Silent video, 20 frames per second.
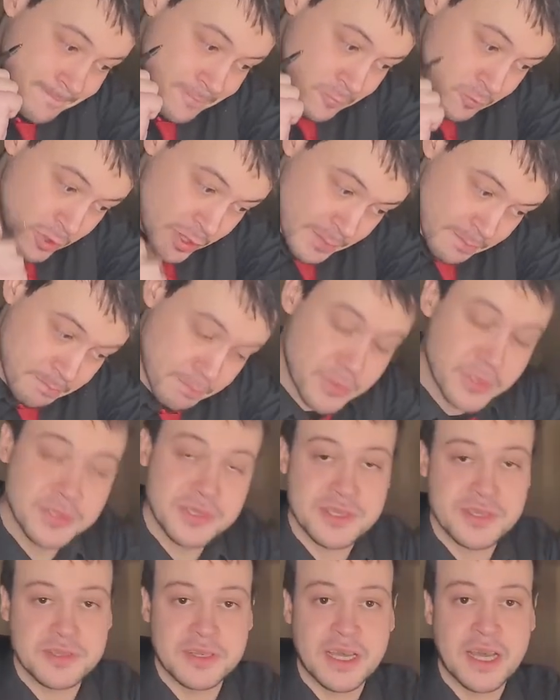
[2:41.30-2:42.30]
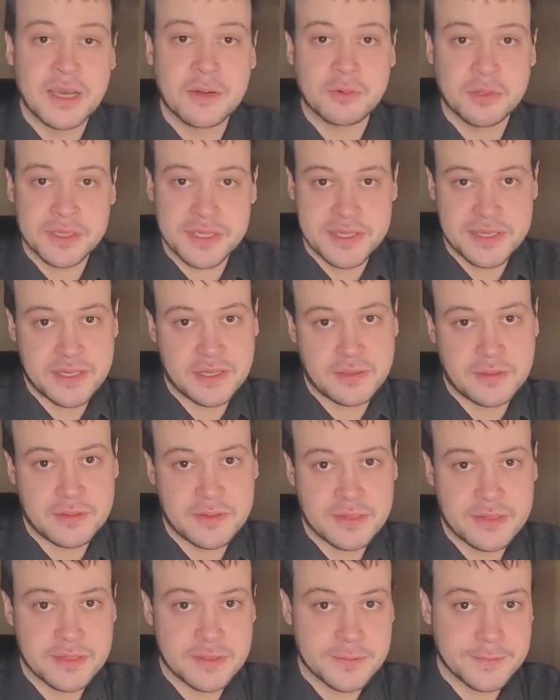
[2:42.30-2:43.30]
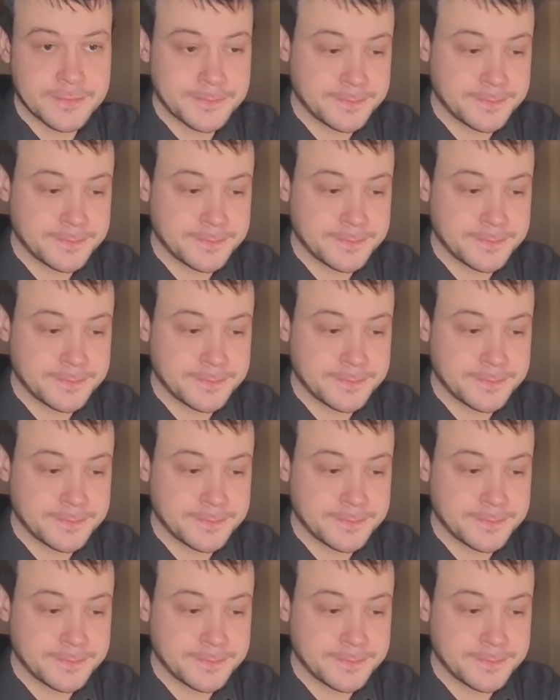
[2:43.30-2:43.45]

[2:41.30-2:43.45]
we put on ourselves.